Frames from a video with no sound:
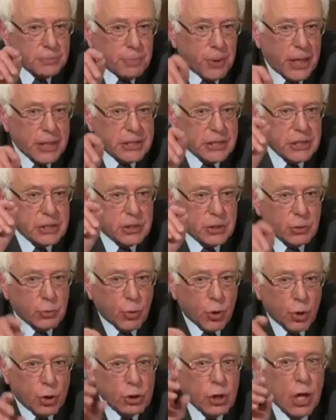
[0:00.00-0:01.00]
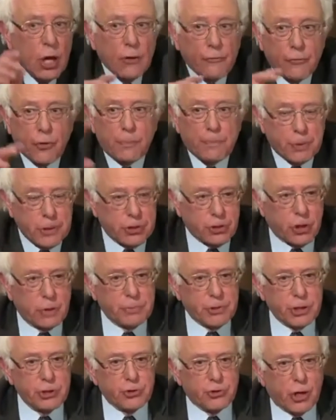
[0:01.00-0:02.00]
prices in the world for
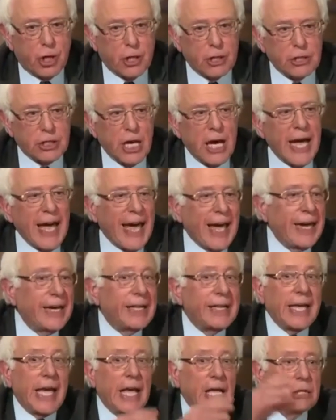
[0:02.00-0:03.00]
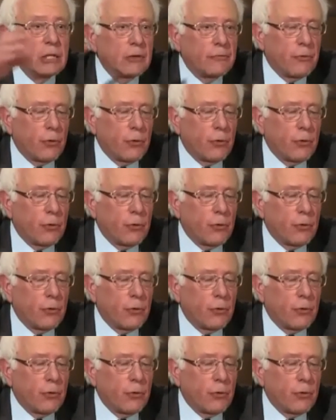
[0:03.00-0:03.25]
prescription drugs, and at the end of